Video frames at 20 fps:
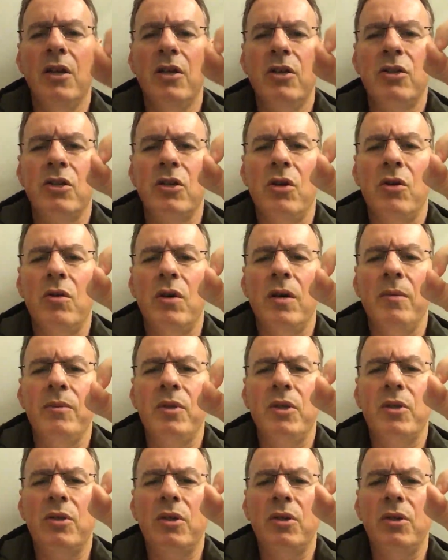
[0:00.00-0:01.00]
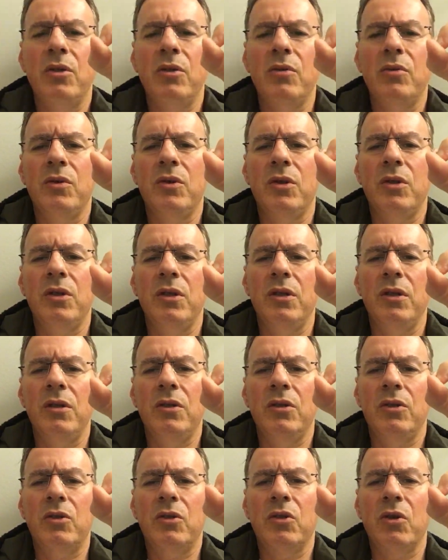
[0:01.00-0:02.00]
So I'm just going to use
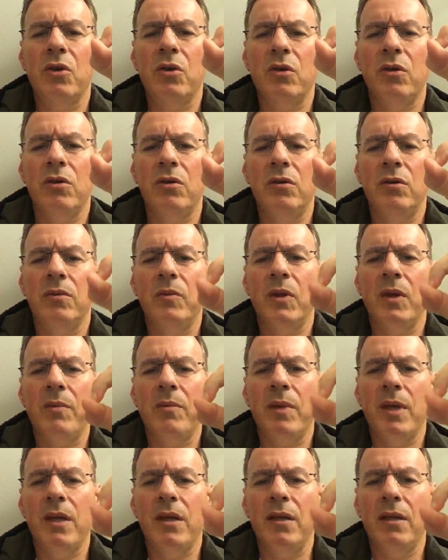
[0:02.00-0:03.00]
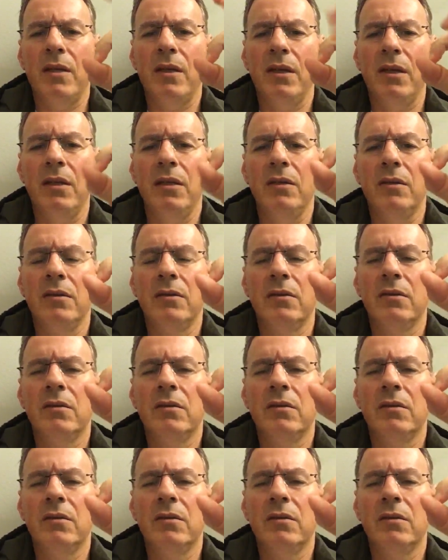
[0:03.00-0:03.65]
the circle. I'm not making any